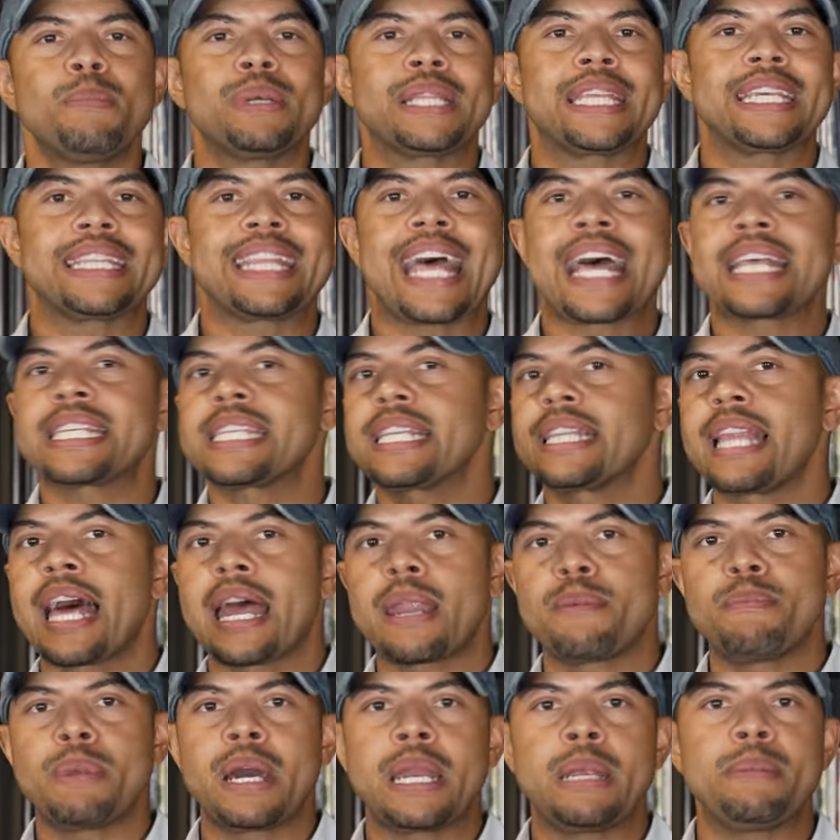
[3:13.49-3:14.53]
But then that's a lot
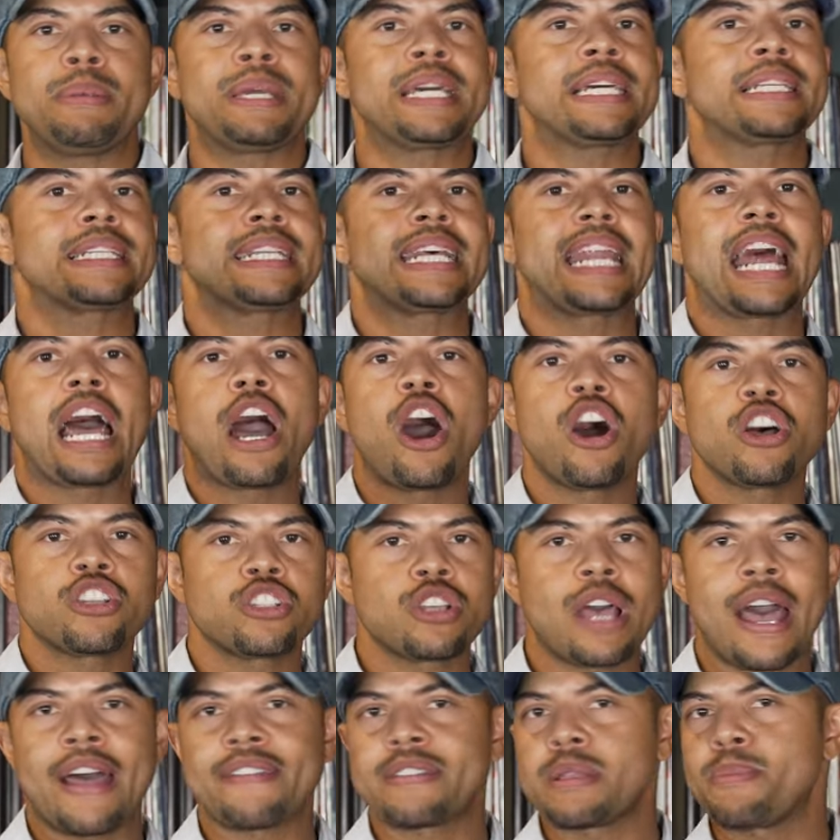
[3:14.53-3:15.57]
of money because then I
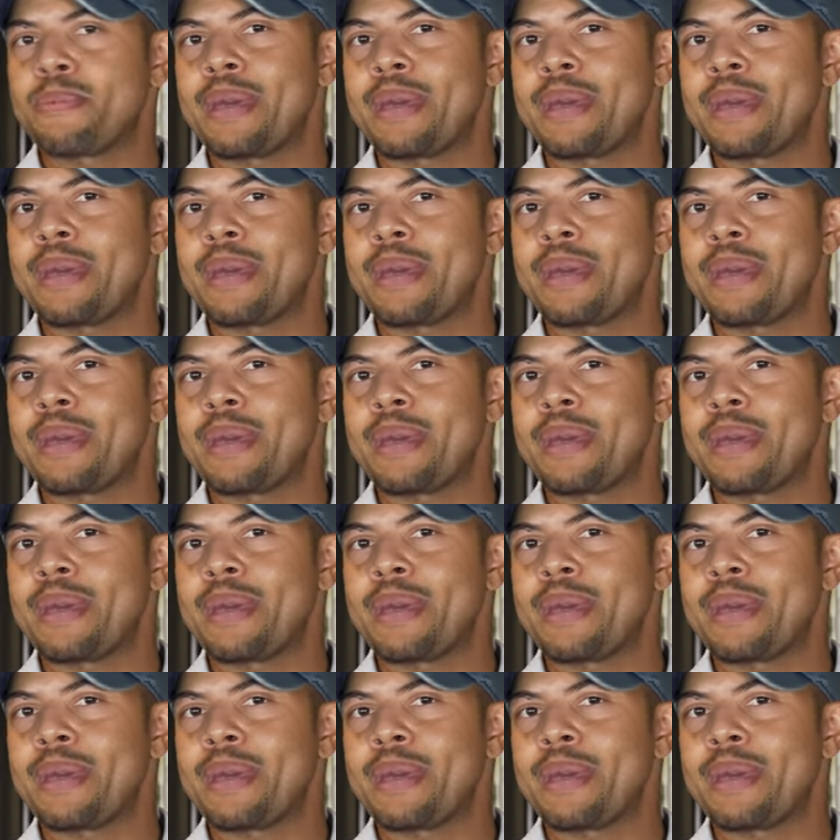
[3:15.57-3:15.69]
also have to